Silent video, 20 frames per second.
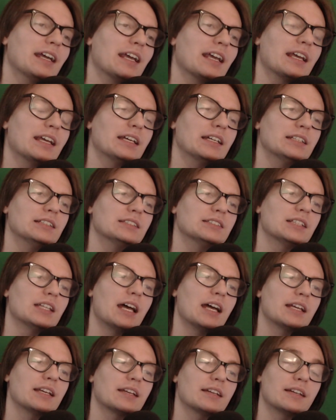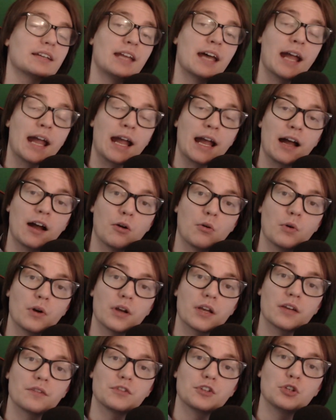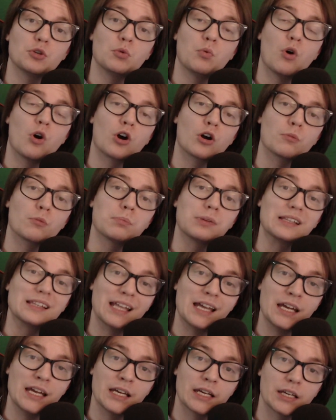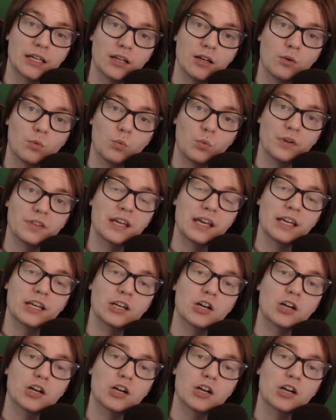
is that now if you are playing with a